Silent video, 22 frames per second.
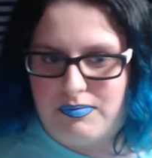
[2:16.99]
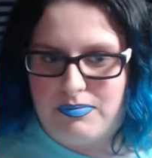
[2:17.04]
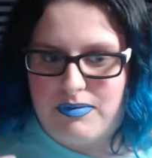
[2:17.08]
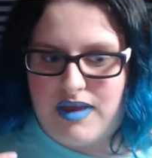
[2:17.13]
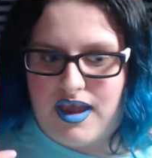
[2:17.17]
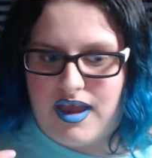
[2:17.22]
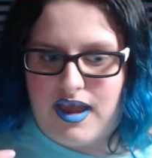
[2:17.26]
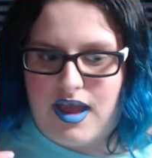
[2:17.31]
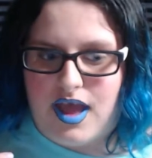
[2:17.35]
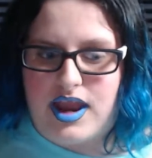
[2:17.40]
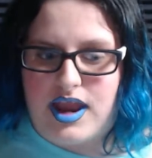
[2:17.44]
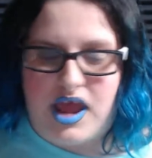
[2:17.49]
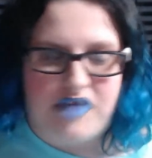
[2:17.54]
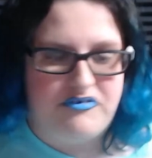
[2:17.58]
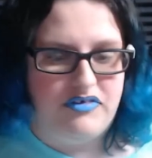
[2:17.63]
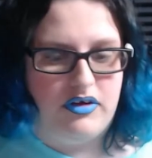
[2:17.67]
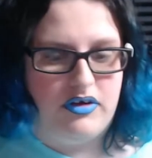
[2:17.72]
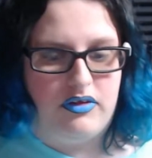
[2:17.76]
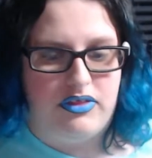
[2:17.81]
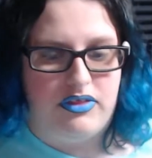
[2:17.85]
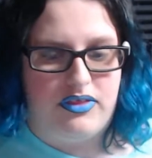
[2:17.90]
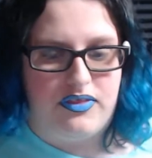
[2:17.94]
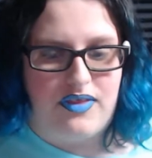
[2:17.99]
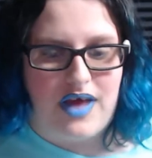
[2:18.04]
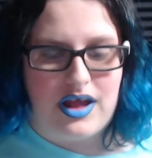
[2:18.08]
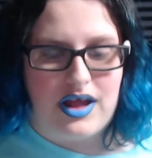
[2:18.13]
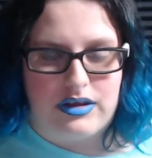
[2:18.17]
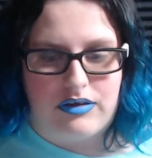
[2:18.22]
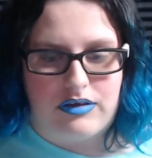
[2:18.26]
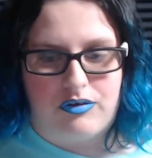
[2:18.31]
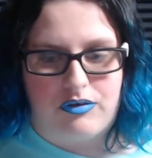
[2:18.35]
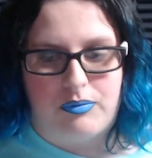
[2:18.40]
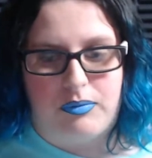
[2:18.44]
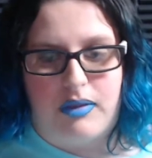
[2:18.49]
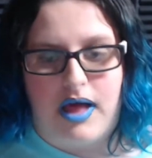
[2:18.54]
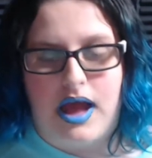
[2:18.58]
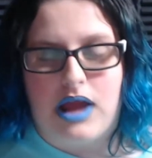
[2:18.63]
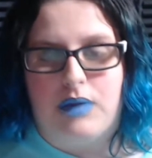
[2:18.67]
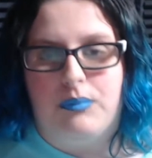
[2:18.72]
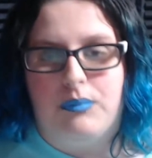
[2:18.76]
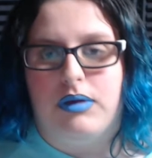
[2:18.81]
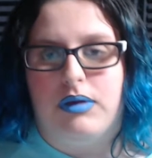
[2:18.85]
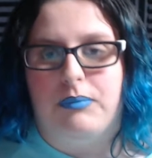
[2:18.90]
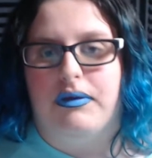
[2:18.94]
And I feel that does apply
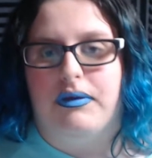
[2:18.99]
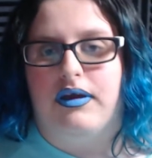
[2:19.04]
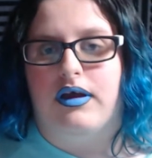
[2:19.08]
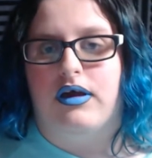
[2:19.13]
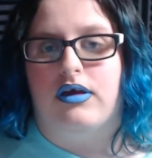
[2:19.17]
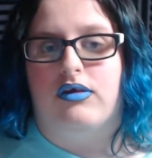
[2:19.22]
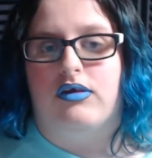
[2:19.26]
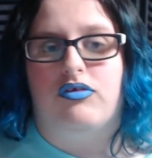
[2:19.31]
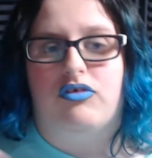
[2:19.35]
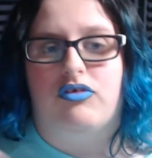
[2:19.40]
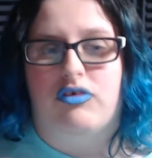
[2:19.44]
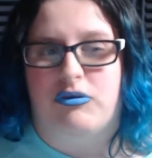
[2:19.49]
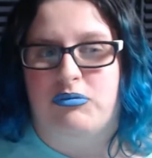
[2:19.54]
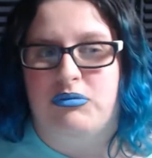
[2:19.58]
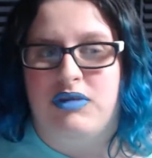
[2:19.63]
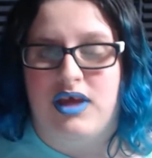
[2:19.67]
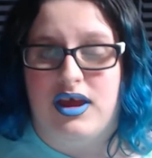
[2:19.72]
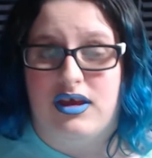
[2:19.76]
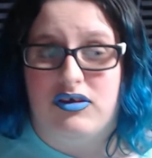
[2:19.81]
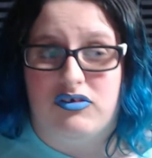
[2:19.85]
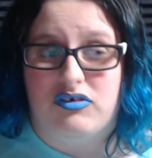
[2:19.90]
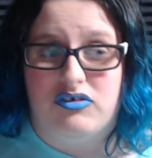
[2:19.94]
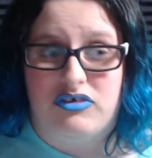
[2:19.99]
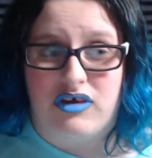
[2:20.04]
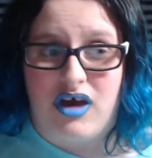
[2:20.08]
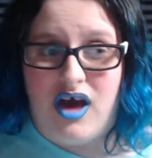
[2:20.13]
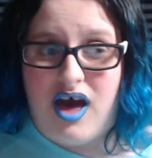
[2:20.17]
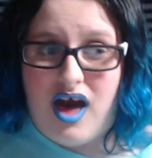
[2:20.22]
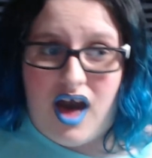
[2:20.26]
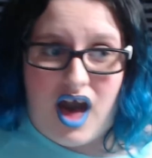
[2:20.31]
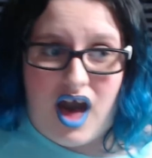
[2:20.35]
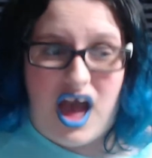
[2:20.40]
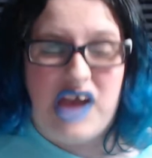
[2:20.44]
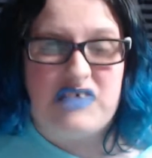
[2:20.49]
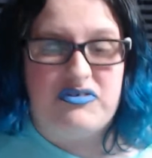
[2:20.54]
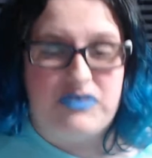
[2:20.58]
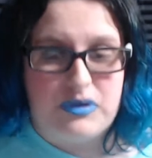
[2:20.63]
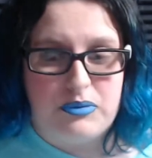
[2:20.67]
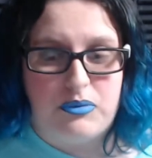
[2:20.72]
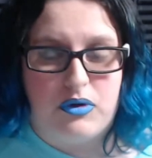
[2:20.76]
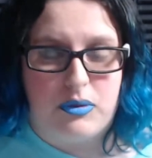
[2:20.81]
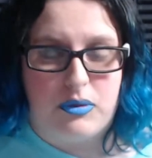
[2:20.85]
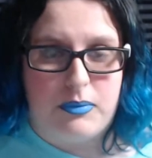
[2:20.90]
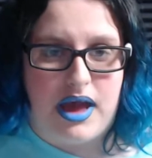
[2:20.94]
to me because some days I
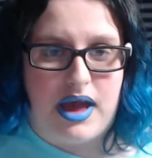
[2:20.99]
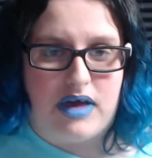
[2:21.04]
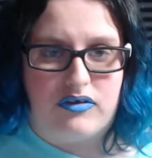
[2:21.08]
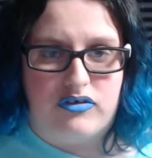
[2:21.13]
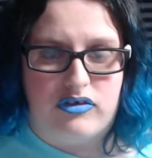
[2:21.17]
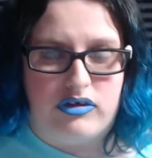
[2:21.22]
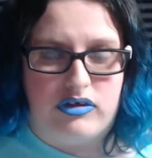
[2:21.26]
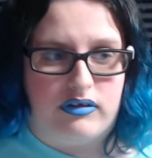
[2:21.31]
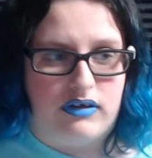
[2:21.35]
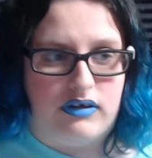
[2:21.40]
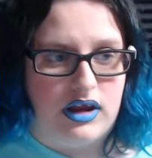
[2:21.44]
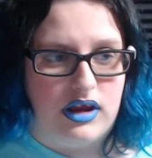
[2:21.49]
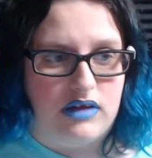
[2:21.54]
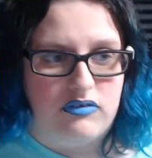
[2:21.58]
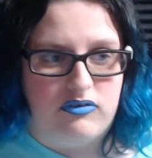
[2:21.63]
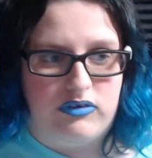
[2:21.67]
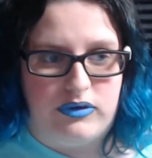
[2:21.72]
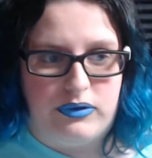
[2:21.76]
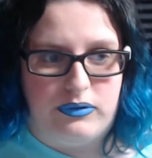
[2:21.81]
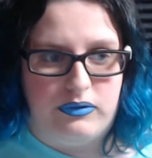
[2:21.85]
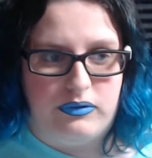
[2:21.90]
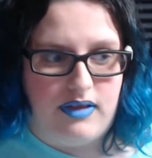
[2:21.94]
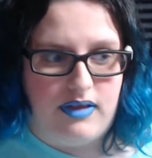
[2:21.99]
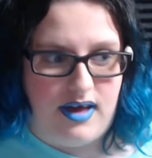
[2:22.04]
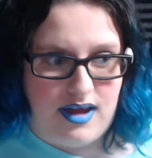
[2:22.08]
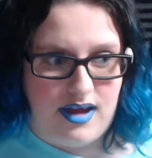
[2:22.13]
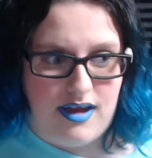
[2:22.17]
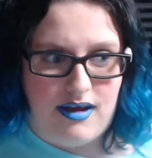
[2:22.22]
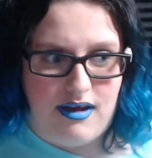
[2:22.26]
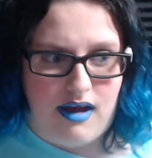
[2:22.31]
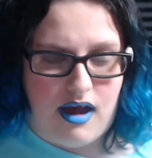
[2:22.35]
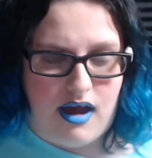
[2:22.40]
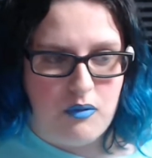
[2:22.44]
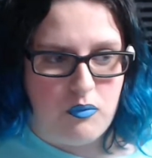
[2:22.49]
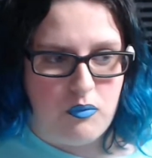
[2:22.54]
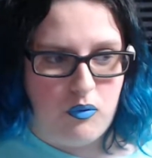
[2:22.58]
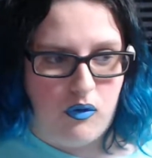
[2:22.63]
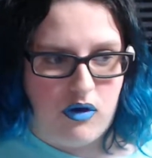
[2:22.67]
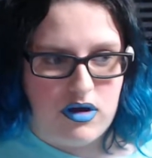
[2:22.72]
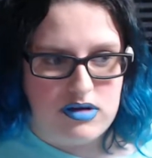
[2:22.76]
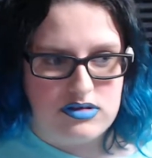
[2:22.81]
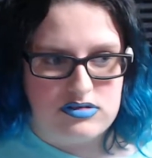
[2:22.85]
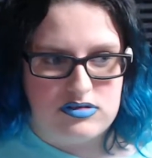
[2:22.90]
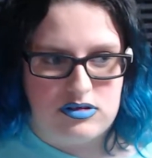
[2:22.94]
feel more masculine. I feel like I
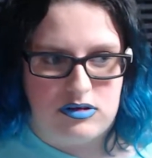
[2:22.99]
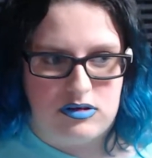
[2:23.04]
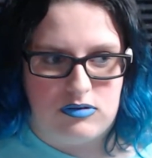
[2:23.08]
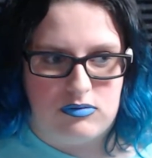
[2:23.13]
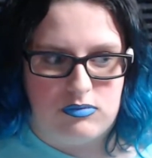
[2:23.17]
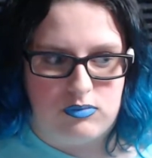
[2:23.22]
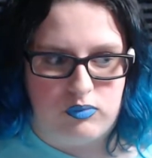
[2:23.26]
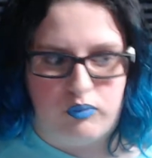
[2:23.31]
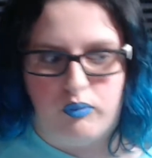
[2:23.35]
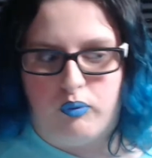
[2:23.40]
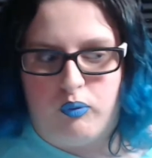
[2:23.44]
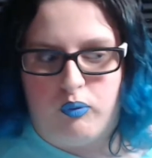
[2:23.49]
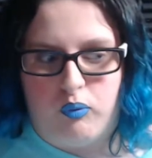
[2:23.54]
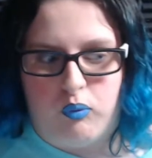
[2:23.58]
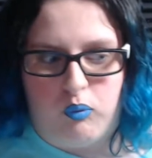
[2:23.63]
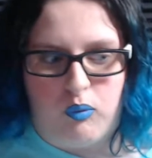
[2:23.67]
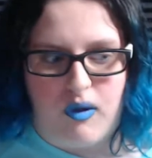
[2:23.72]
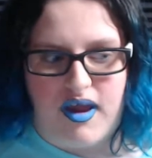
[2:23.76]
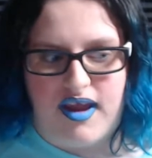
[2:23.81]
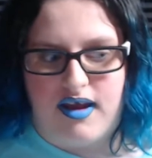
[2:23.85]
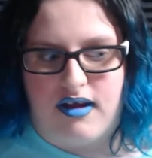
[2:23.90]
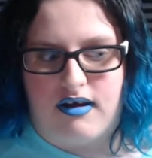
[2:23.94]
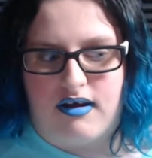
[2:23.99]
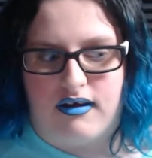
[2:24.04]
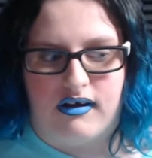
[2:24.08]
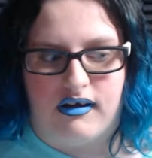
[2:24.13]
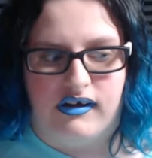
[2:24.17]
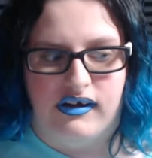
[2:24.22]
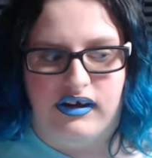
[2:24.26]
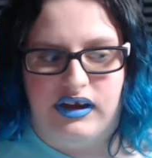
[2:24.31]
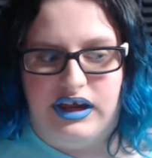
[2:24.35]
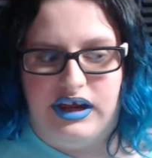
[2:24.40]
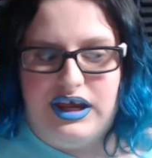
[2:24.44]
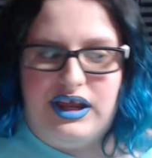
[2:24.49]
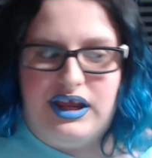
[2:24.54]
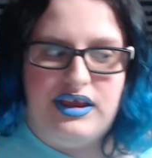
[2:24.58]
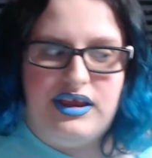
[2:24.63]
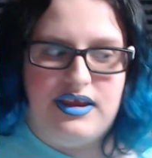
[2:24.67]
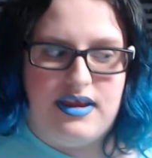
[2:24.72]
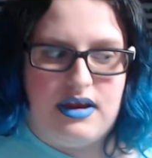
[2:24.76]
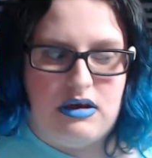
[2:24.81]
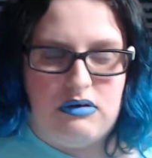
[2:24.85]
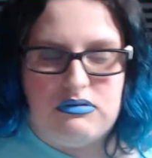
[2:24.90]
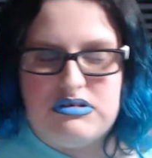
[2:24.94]
want to wear,
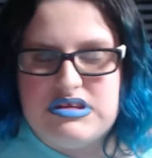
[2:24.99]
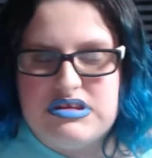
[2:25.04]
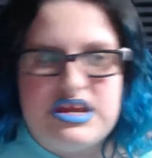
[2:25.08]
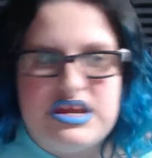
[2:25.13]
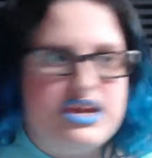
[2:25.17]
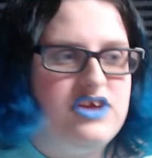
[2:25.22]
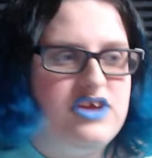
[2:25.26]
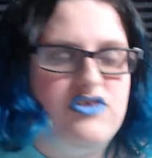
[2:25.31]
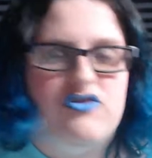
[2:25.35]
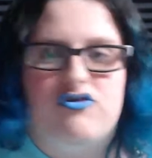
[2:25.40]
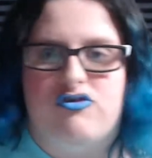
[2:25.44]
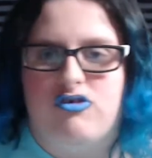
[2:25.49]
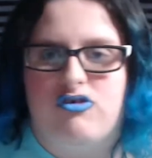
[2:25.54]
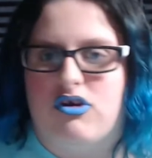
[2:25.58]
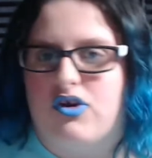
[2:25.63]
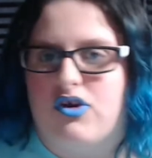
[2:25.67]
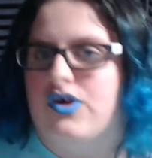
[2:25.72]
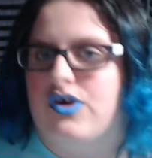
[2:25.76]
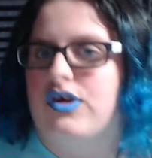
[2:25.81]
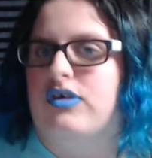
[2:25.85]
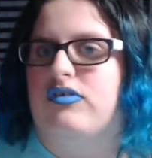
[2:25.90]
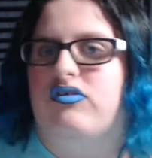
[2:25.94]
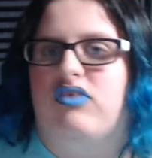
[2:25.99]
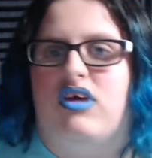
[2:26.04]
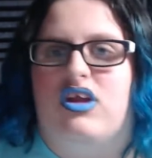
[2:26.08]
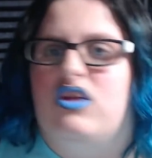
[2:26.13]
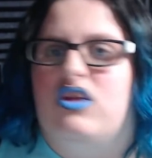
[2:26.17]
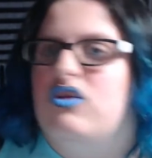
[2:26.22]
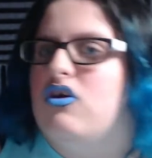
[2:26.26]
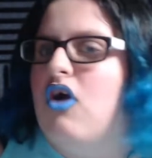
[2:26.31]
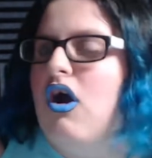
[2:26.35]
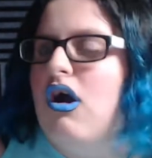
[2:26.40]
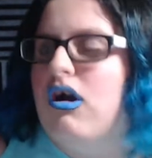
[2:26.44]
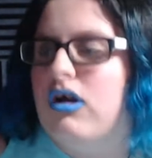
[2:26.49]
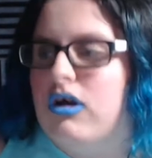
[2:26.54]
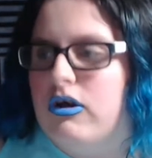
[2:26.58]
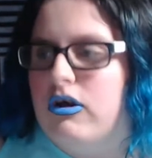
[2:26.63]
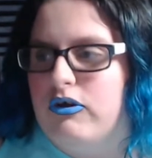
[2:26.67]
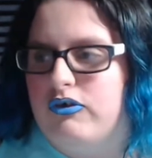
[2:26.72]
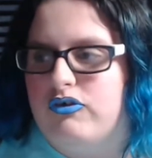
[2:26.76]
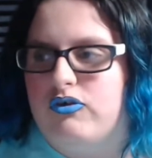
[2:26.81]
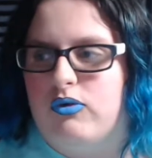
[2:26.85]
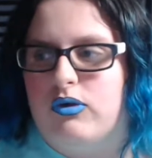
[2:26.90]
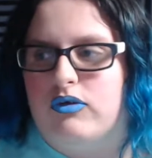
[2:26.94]
you know, t-shirts and cargo
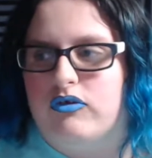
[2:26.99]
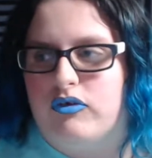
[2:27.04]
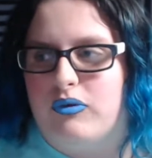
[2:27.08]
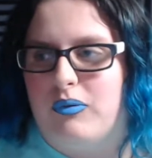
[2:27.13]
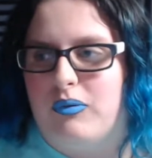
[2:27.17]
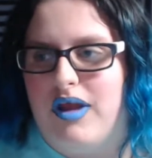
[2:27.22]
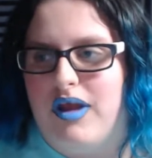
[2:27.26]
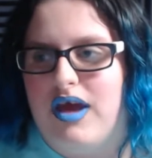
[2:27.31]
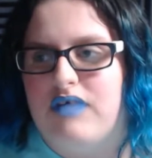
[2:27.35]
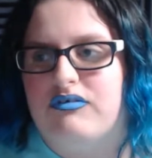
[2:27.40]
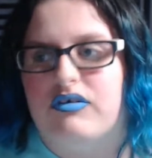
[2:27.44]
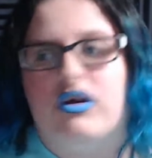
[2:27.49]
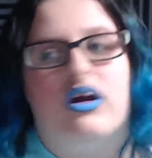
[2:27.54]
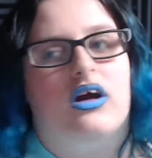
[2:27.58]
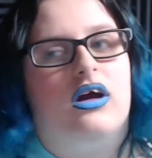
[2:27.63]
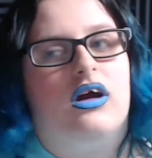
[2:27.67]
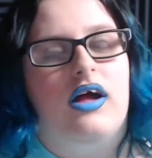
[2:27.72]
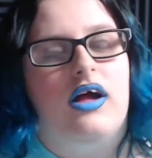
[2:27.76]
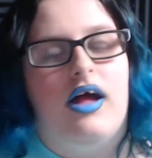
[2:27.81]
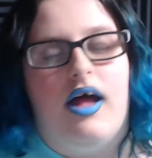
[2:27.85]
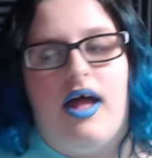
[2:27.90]
shorts or whatever.